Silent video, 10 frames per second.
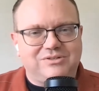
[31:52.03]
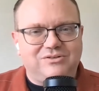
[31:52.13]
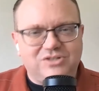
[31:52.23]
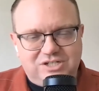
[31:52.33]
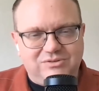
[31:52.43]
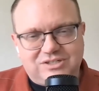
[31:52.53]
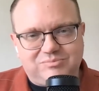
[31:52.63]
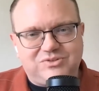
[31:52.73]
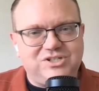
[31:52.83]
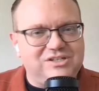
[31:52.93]
You know, right, she was
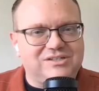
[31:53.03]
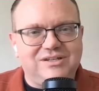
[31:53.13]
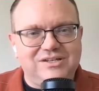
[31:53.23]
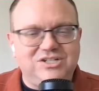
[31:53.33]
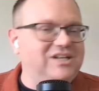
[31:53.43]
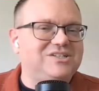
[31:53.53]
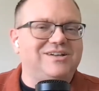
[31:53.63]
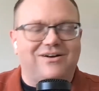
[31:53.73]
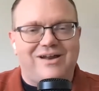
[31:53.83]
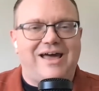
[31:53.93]
right. she's she gets
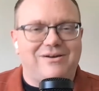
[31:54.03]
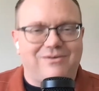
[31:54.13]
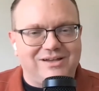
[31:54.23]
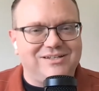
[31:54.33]
tuckered out around